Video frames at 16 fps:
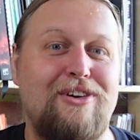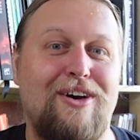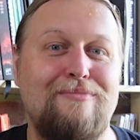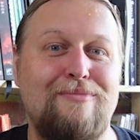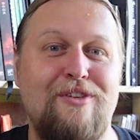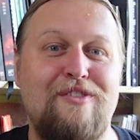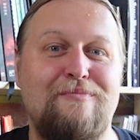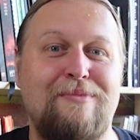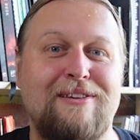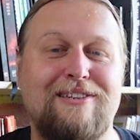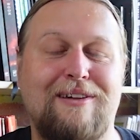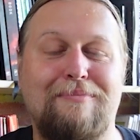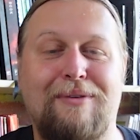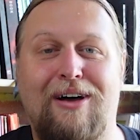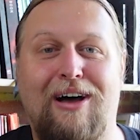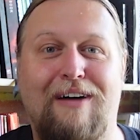her movements
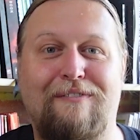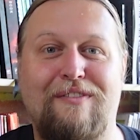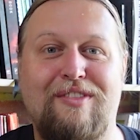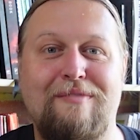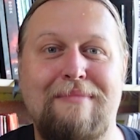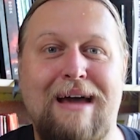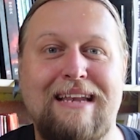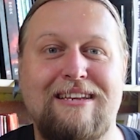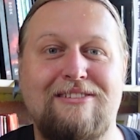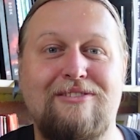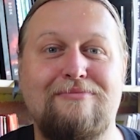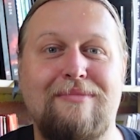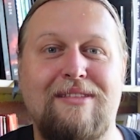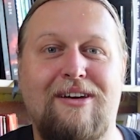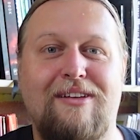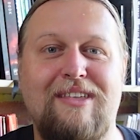on behalf of the
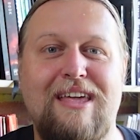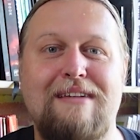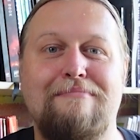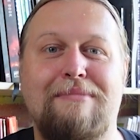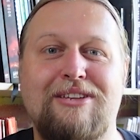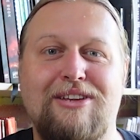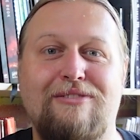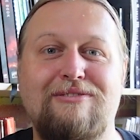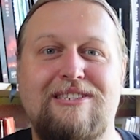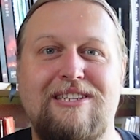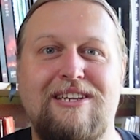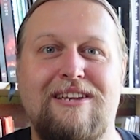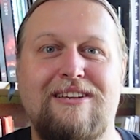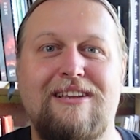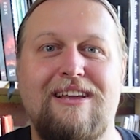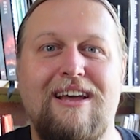
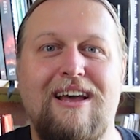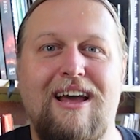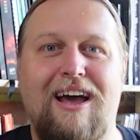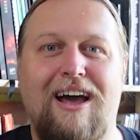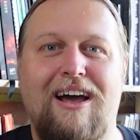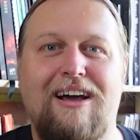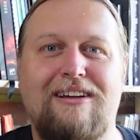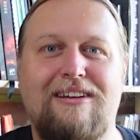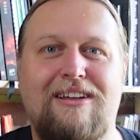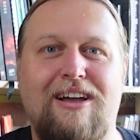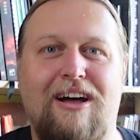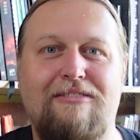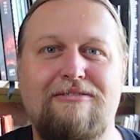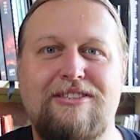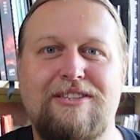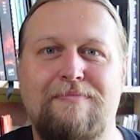Modosian
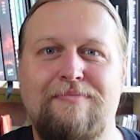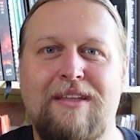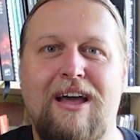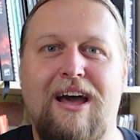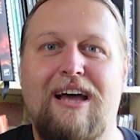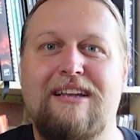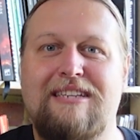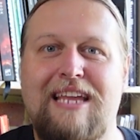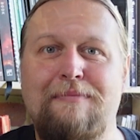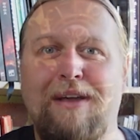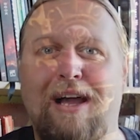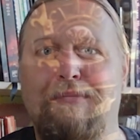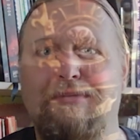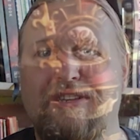cult, teaming up